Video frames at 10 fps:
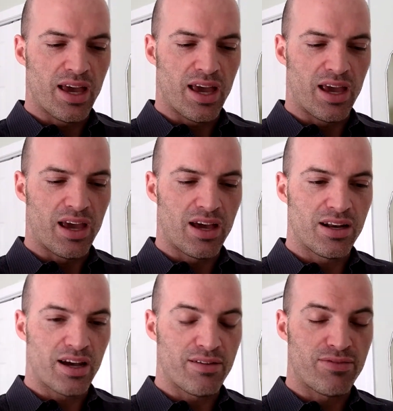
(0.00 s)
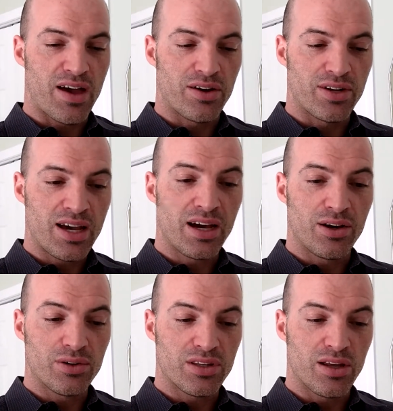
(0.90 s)
And I found
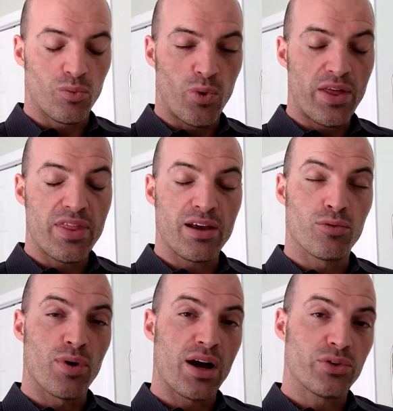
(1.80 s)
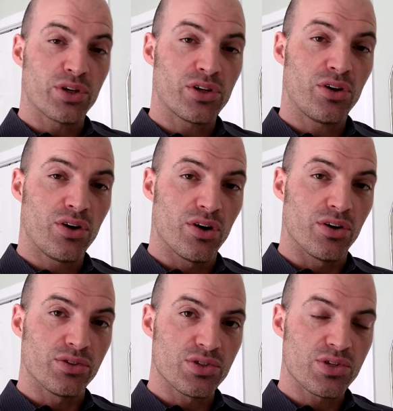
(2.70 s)
out that when they route the
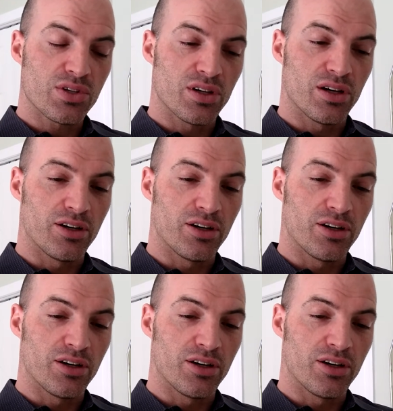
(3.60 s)
calls,